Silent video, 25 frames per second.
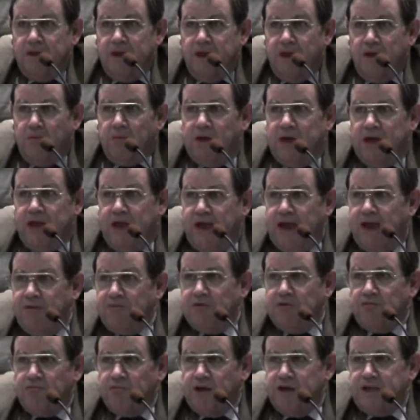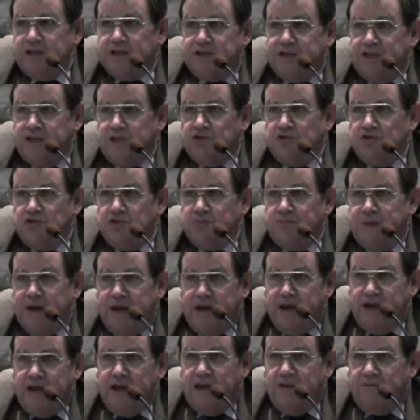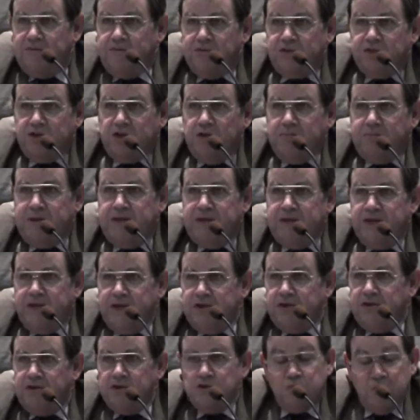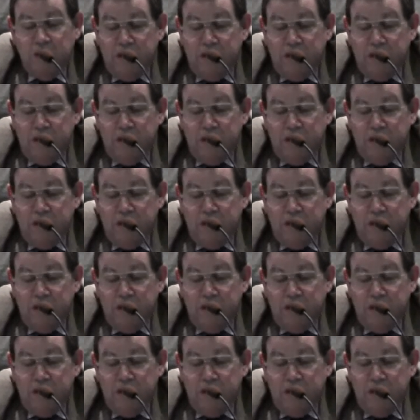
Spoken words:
and we haven't raised teachers' pay for so many years,